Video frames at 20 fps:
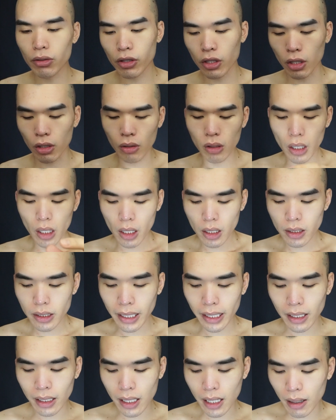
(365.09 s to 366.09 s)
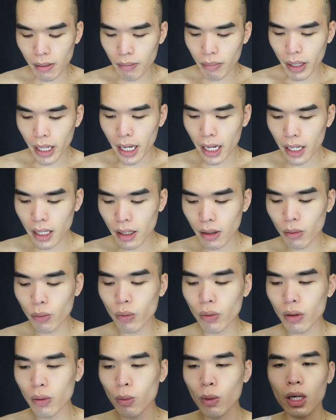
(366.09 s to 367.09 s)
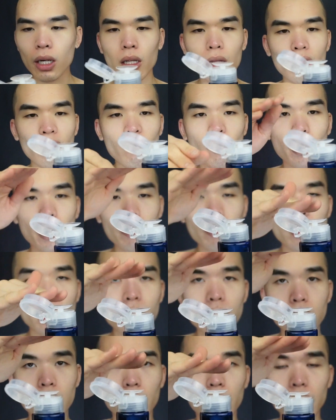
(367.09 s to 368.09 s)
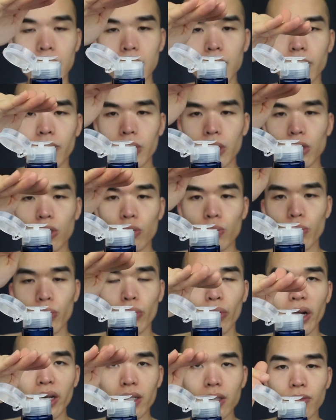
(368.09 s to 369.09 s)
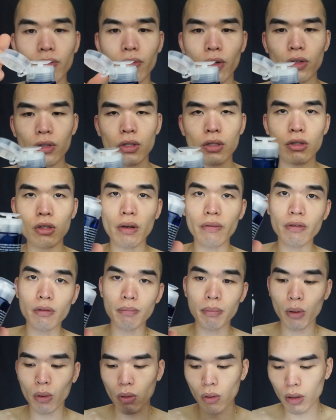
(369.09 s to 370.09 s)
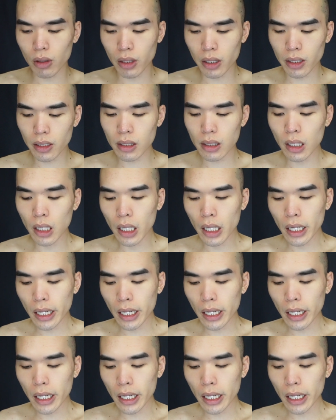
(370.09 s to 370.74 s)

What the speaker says: So take a cotton pad, and what I love about this is that it's something you press versus you have to pour this.